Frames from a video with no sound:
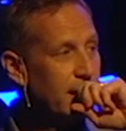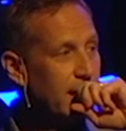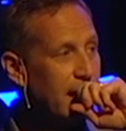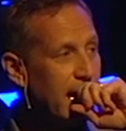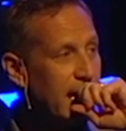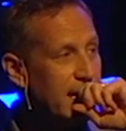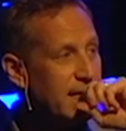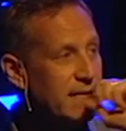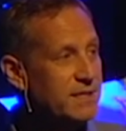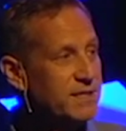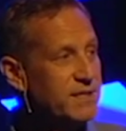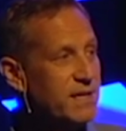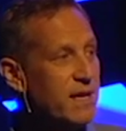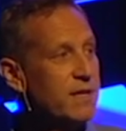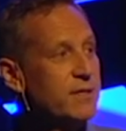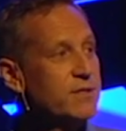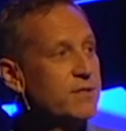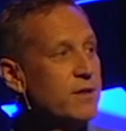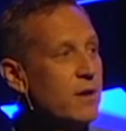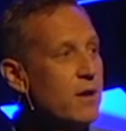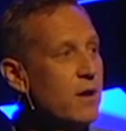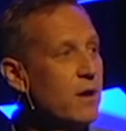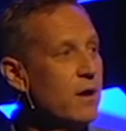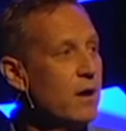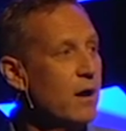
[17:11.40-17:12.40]
And he says,
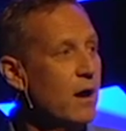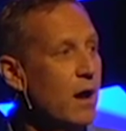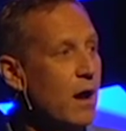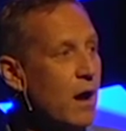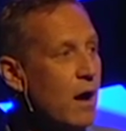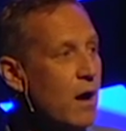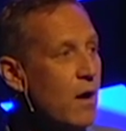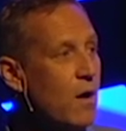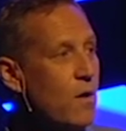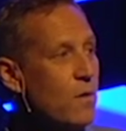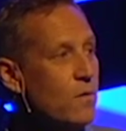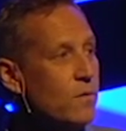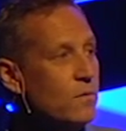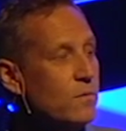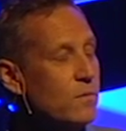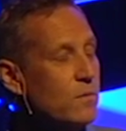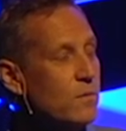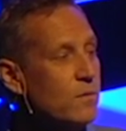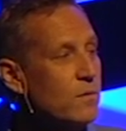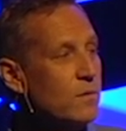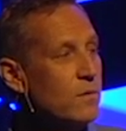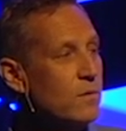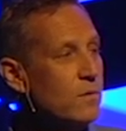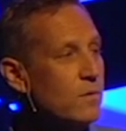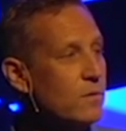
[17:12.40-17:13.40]
oh,
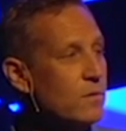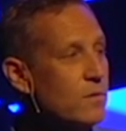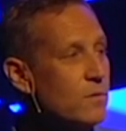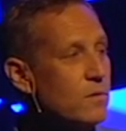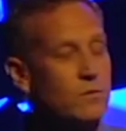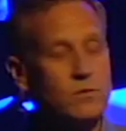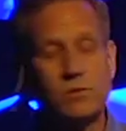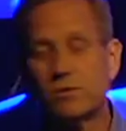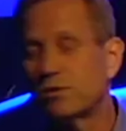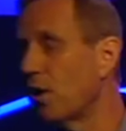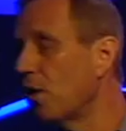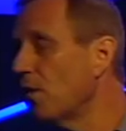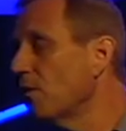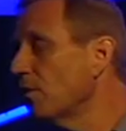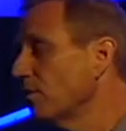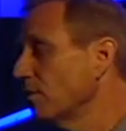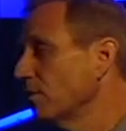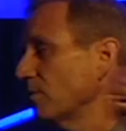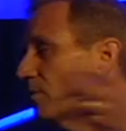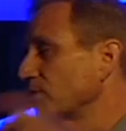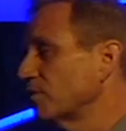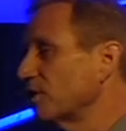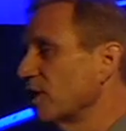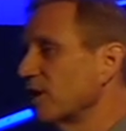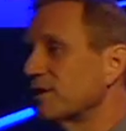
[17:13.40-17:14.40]
don't
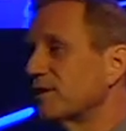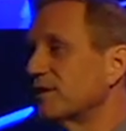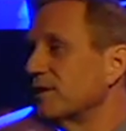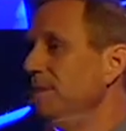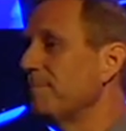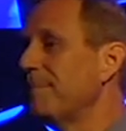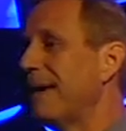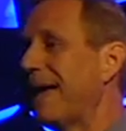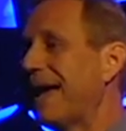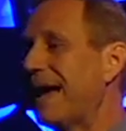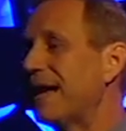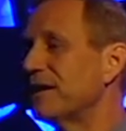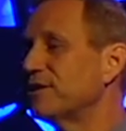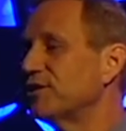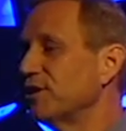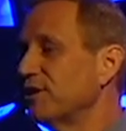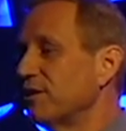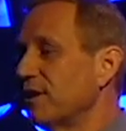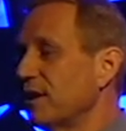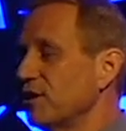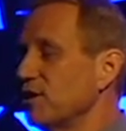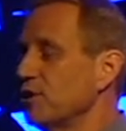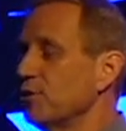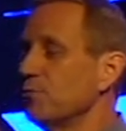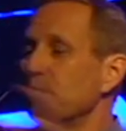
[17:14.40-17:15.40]
just imagine
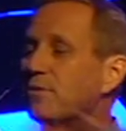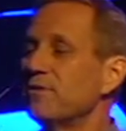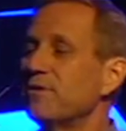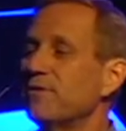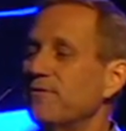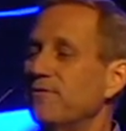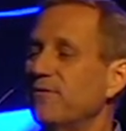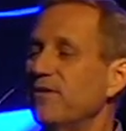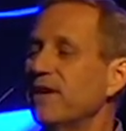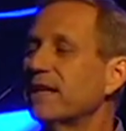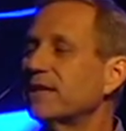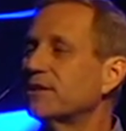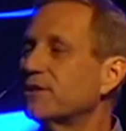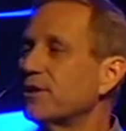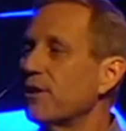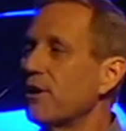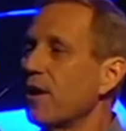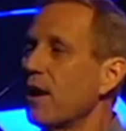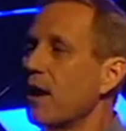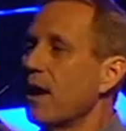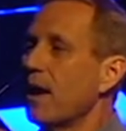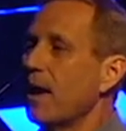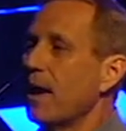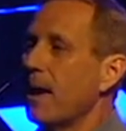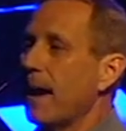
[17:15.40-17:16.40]
that you were the victor.
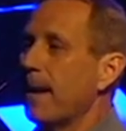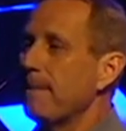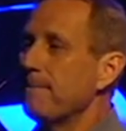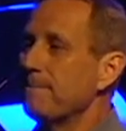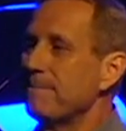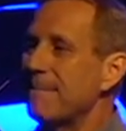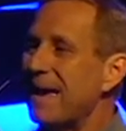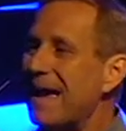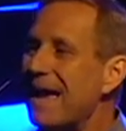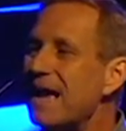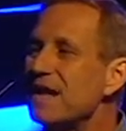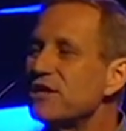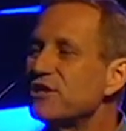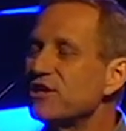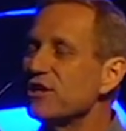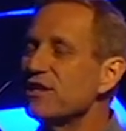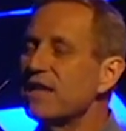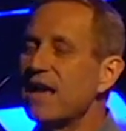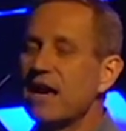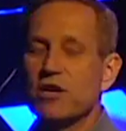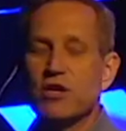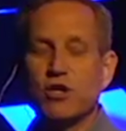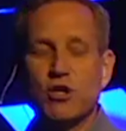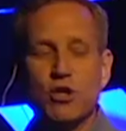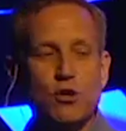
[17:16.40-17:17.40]
Imagine
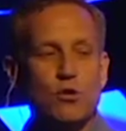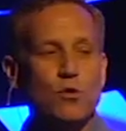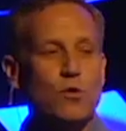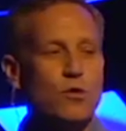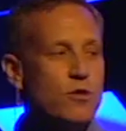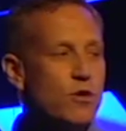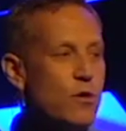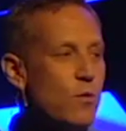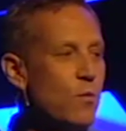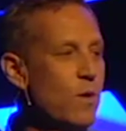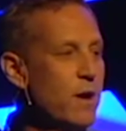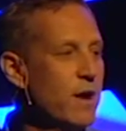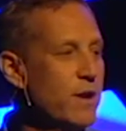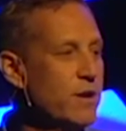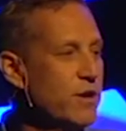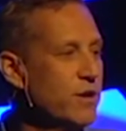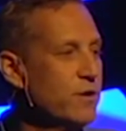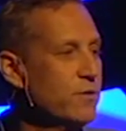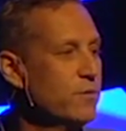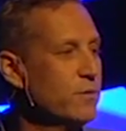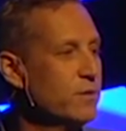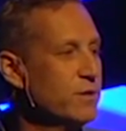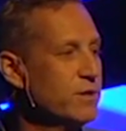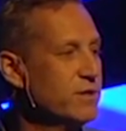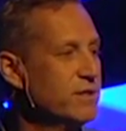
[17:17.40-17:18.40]
that you were the one
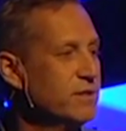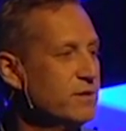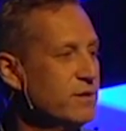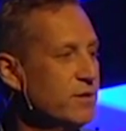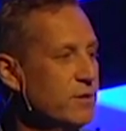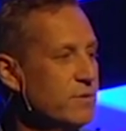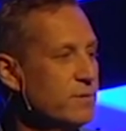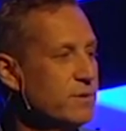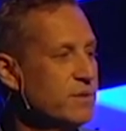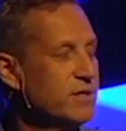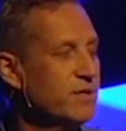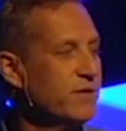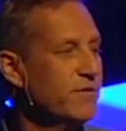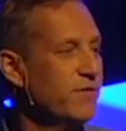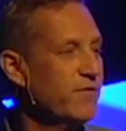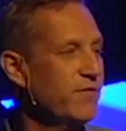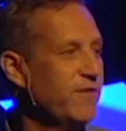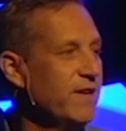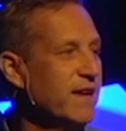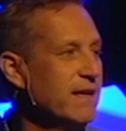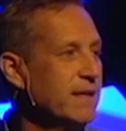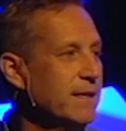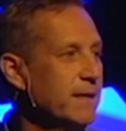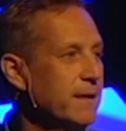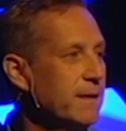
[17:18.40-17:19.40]
who was
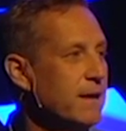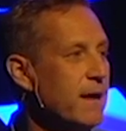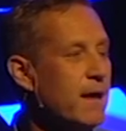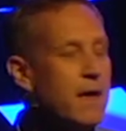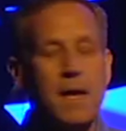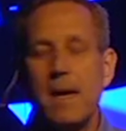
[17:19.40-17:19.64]
defeated.